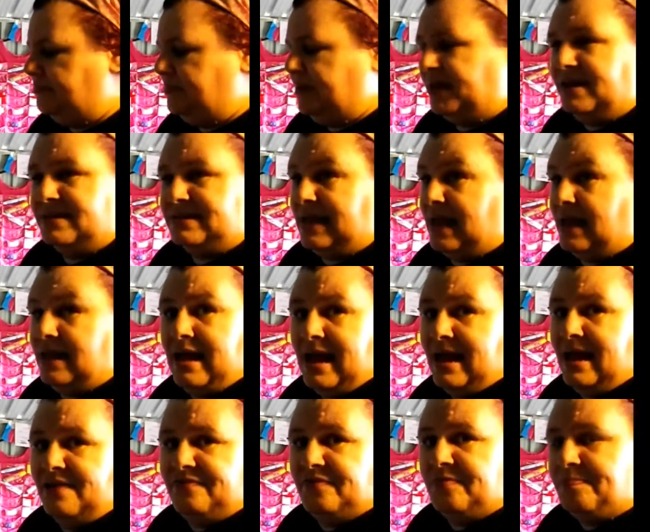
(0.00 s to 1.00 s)
because
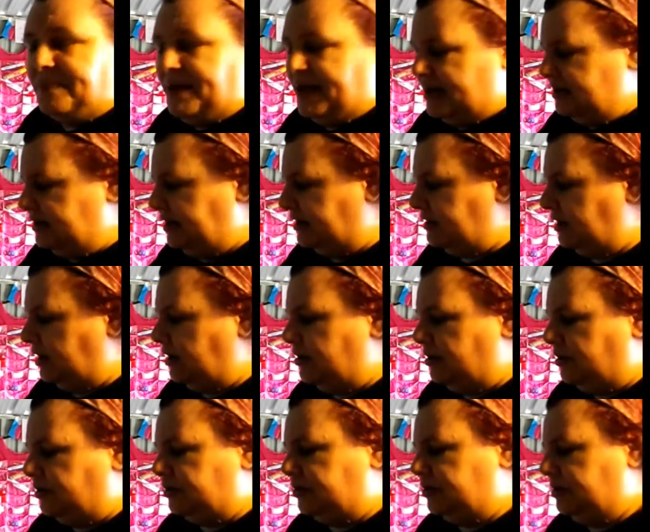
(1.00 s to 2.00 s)
I haven't been and had a
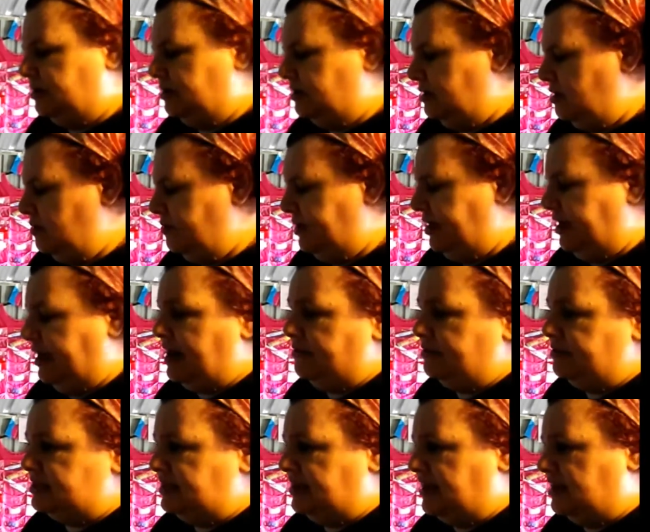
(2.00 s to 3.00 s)
look. But you can
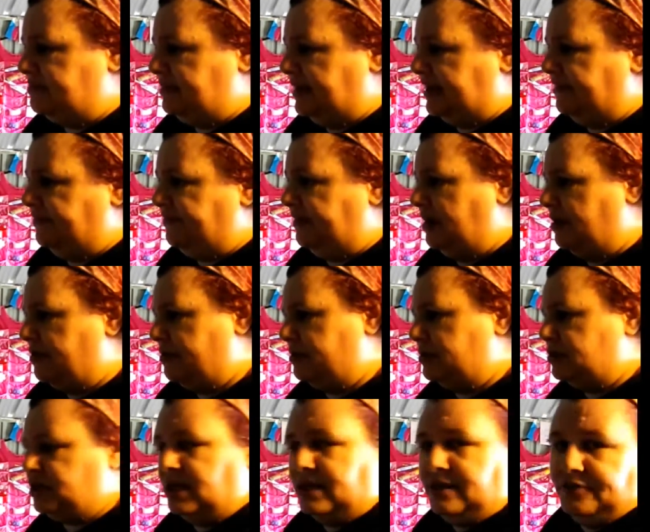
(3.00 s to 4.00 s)
guarantee I'll make a flower
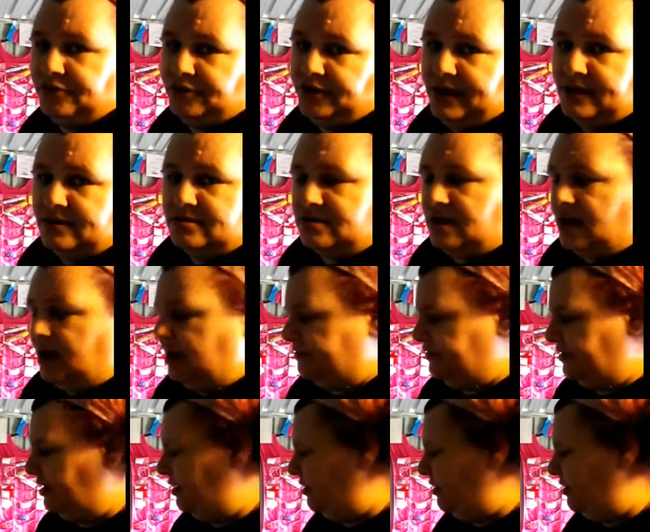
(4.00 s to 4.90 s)
and she'll have done it, so I'll have a